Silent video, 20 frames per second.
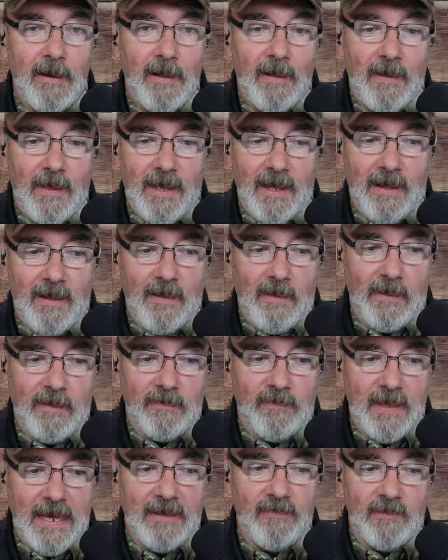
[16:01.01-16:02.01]

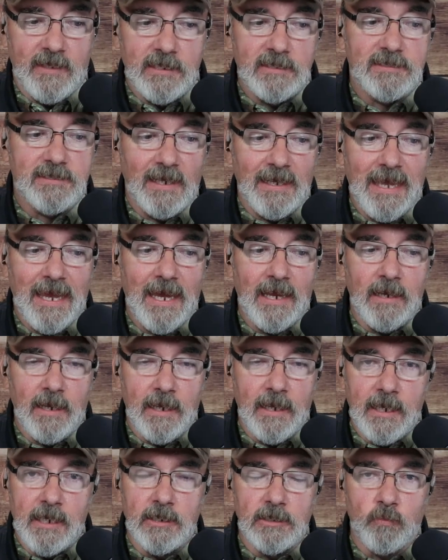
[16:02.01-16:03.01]
that this, again,
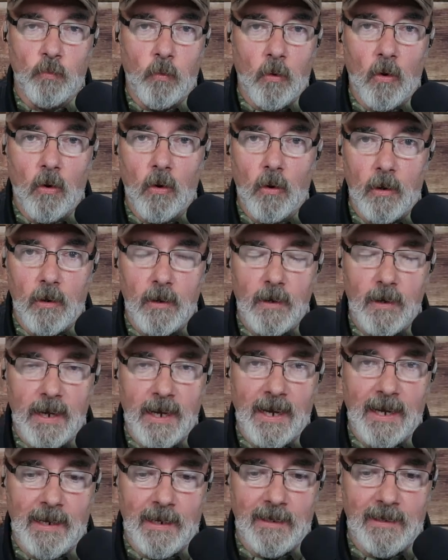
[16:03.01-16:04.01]
is war.
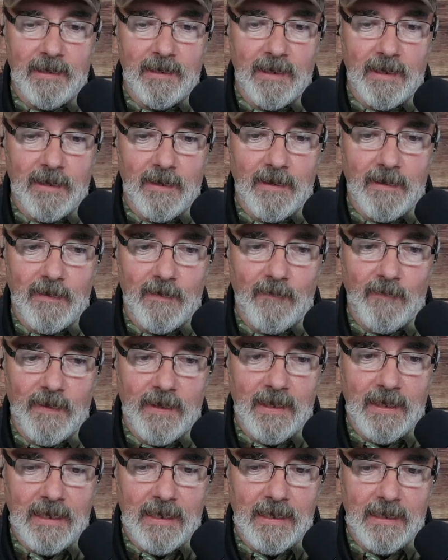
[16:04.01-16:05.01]
And
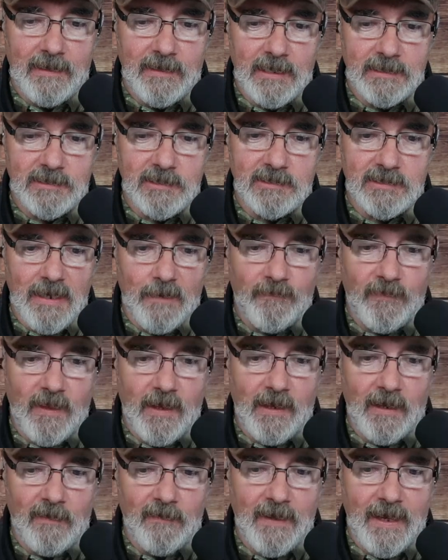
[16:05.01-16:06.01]
this is
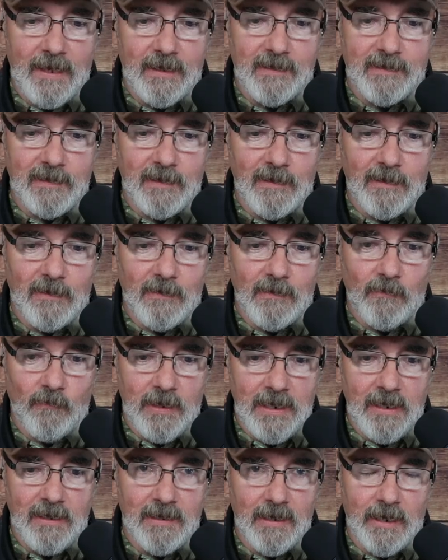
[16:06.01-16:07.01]
something that we
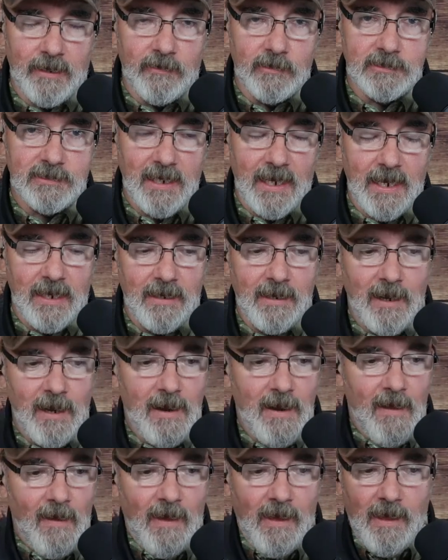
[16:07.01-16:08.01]
need to understand.
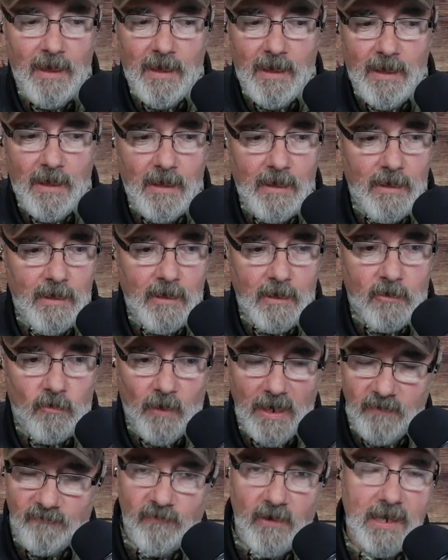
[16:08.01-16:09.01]

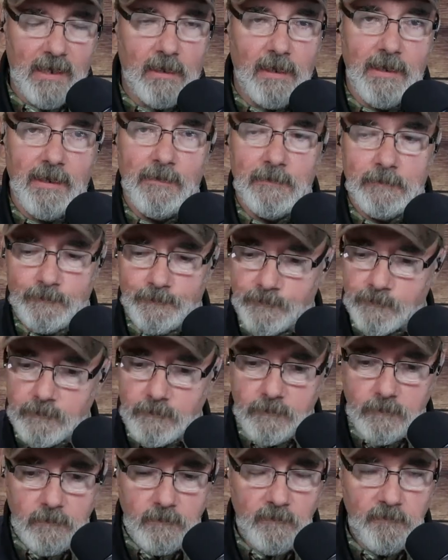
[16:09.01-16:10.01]
Quite frankly,
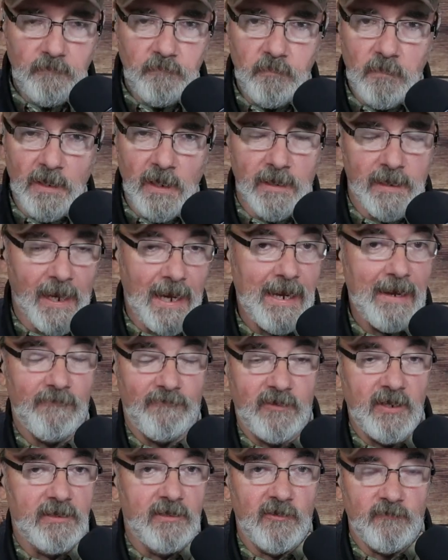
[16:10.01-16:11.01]
and I have
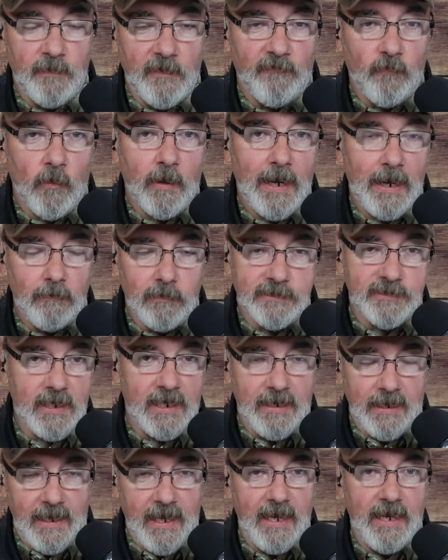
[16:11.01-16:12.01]
said this before, I will say
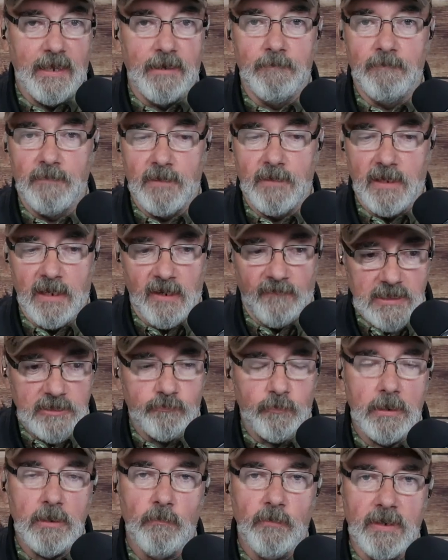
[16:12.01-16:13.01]
it again, if
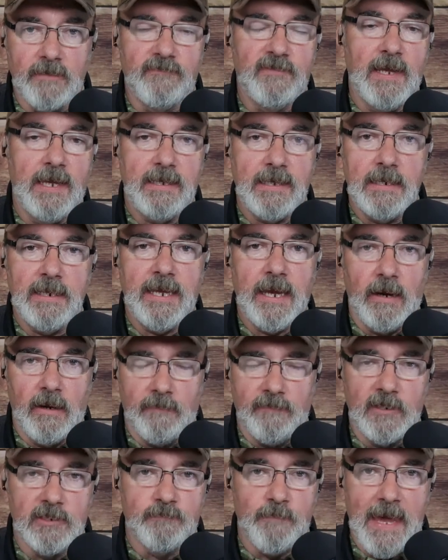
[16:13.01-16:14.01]
Israel would have taken care
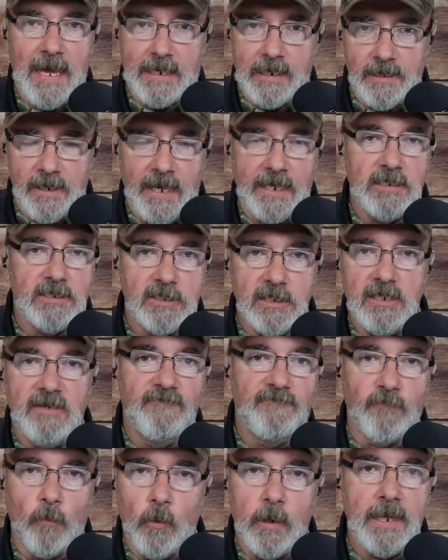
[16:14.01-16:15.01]
of this back in
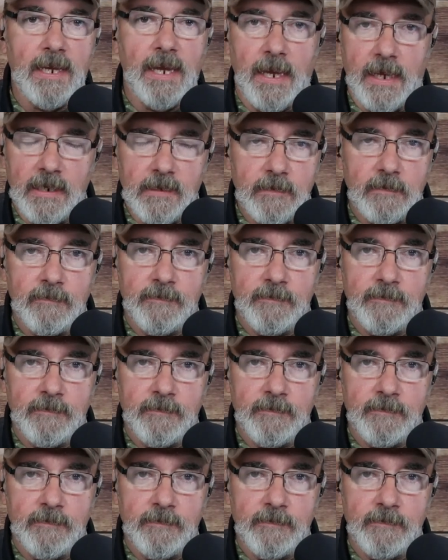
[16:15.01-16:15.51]
1948,